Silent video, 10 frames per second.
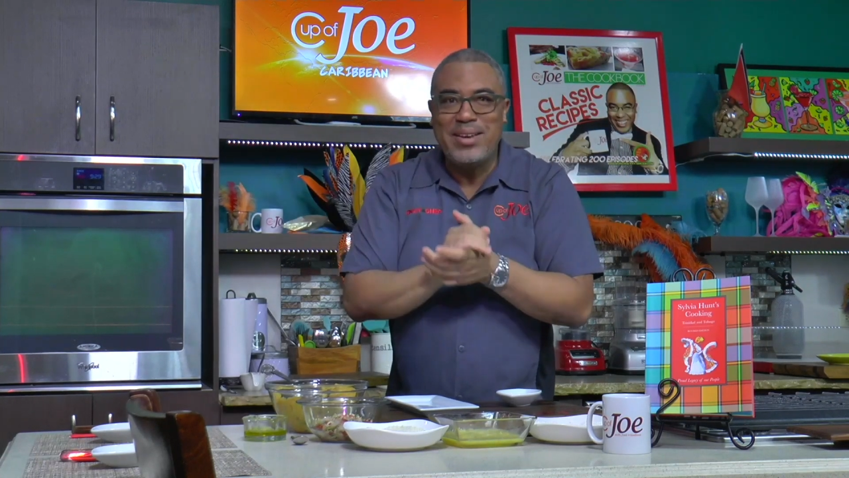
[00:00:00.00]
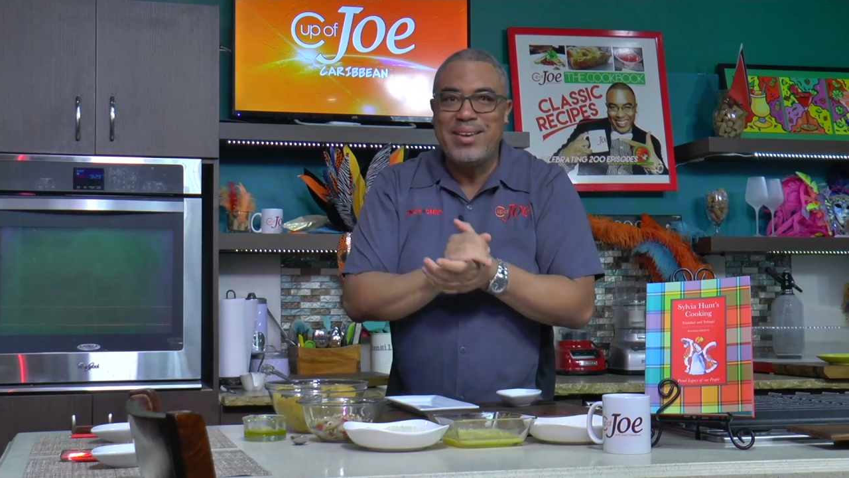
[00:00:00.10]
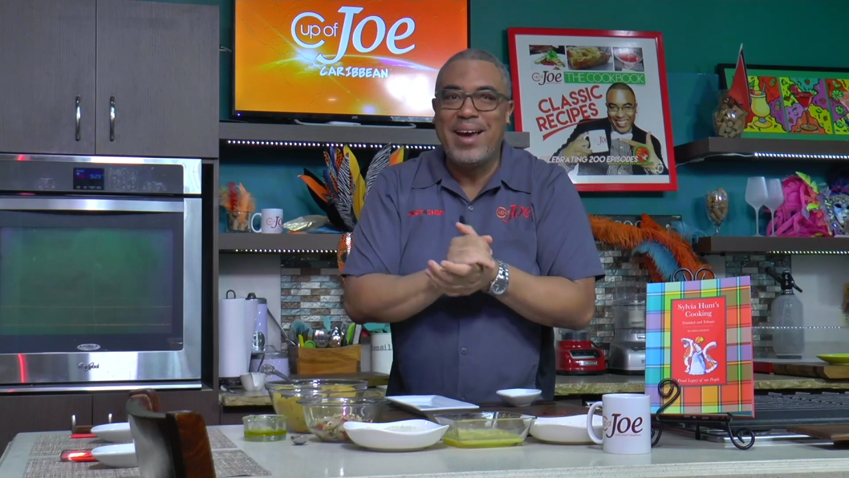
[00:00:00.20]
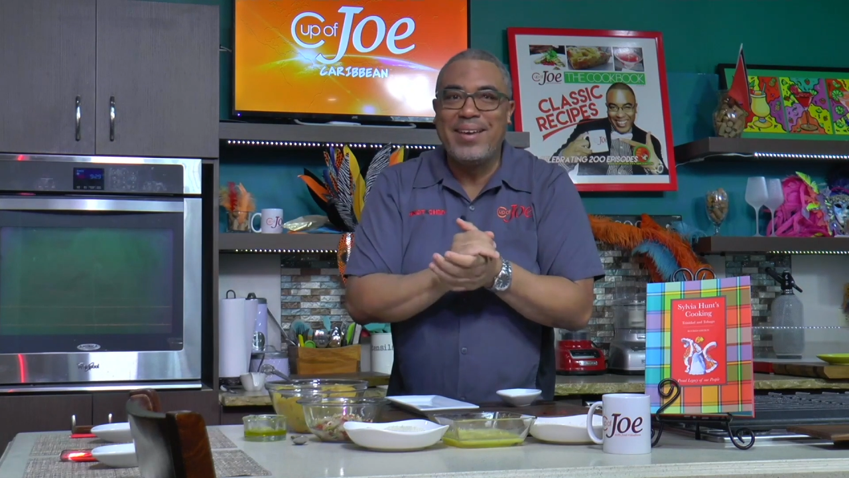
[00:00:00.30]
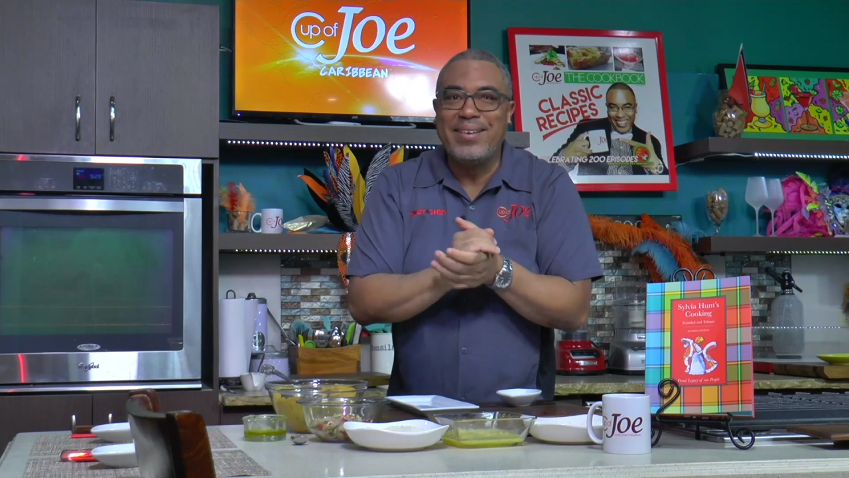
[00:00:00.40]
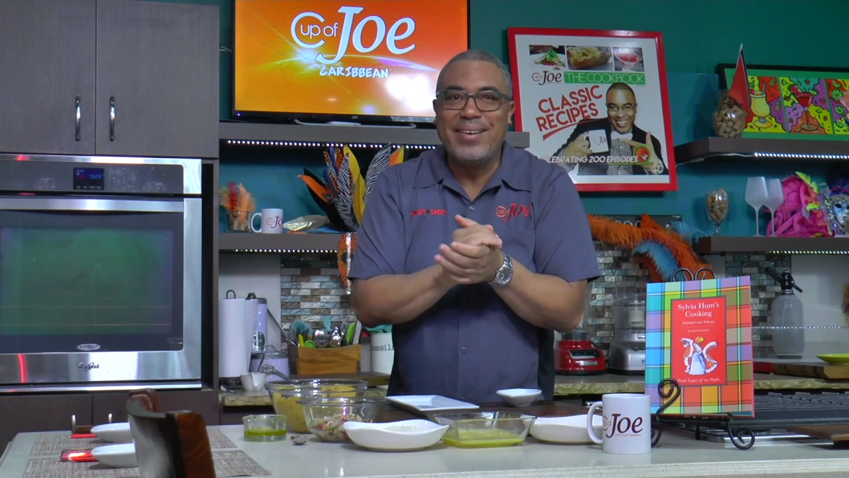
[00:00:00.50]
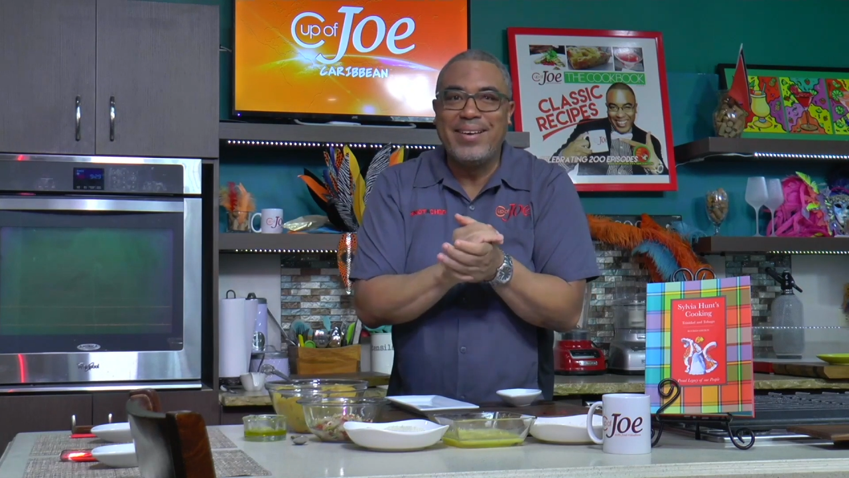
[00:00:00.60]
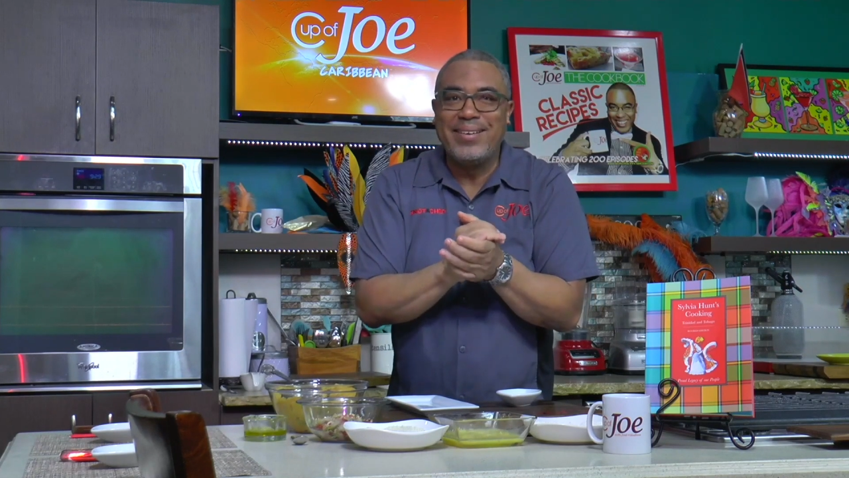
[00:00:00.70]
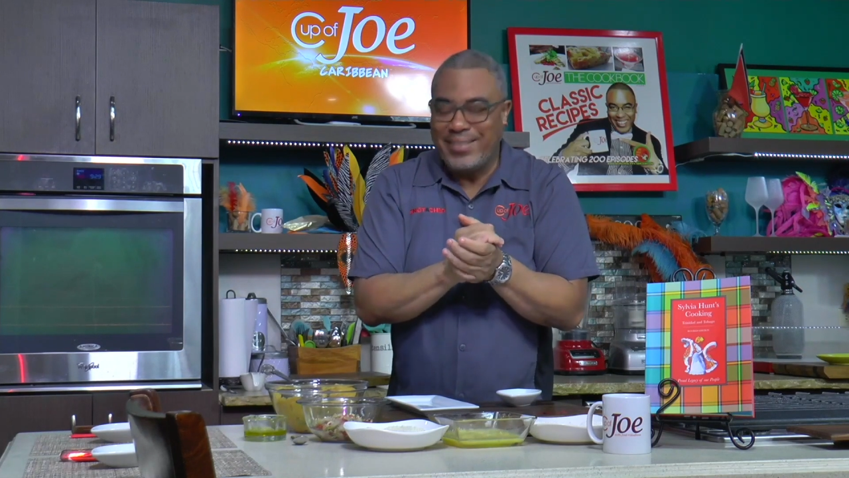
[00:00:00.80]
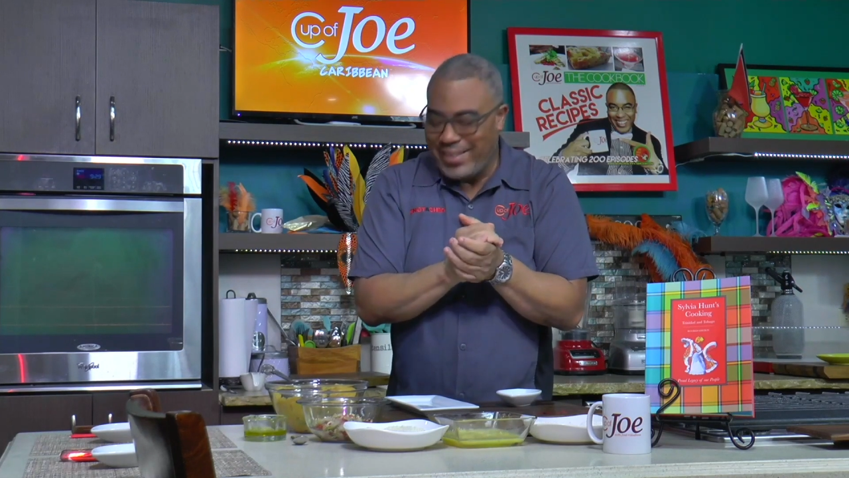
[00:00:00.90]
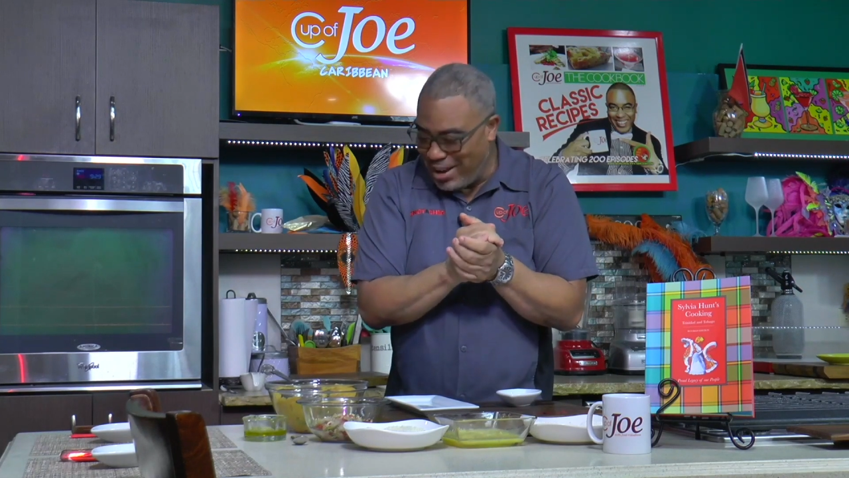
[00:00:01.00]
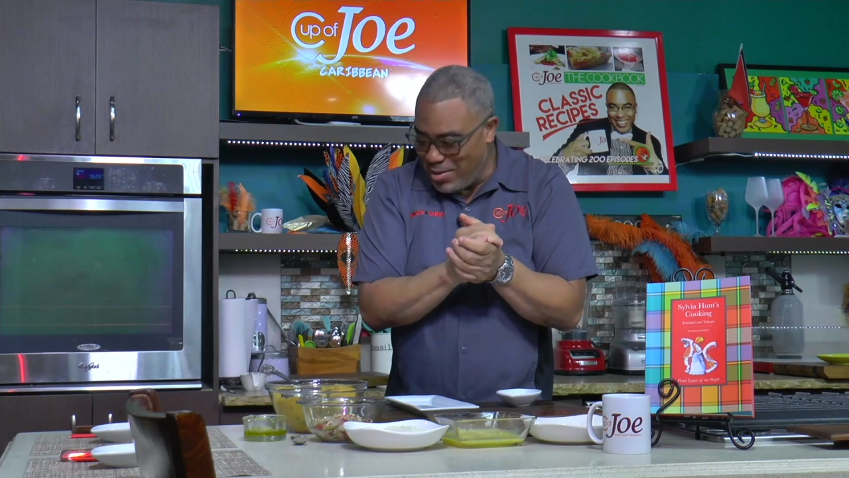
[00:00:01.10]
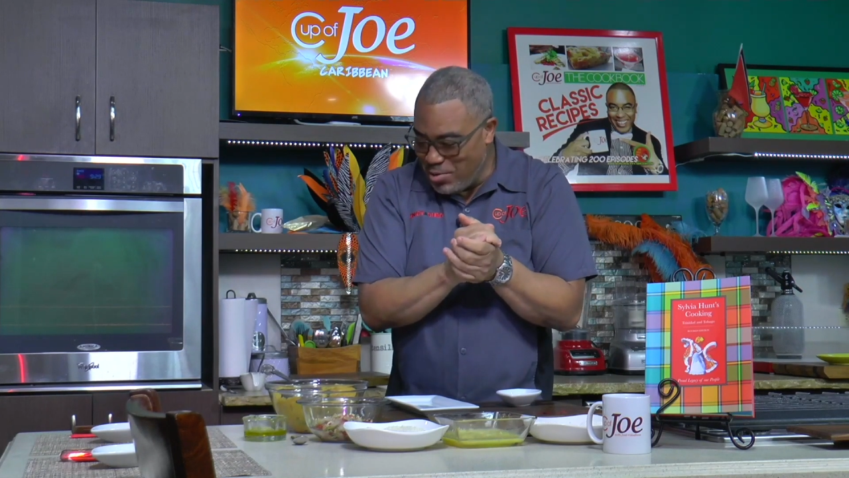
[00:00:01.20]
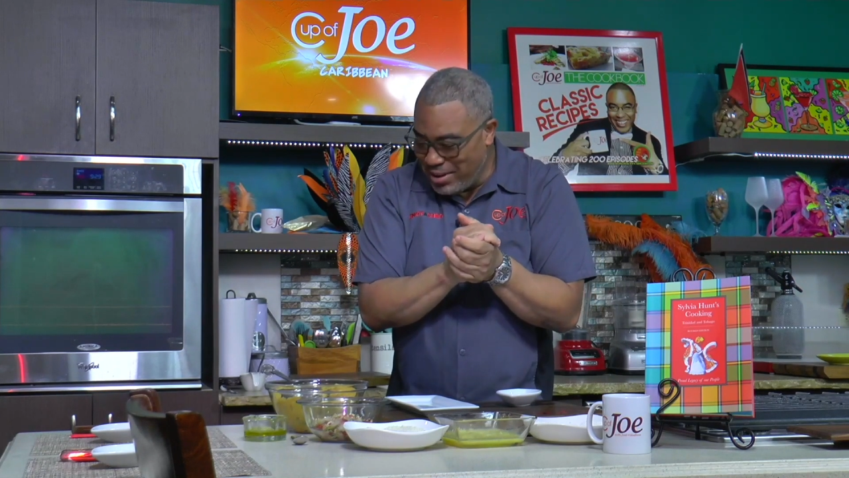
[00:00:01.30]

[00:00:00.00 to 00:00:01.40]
Diane and they come on,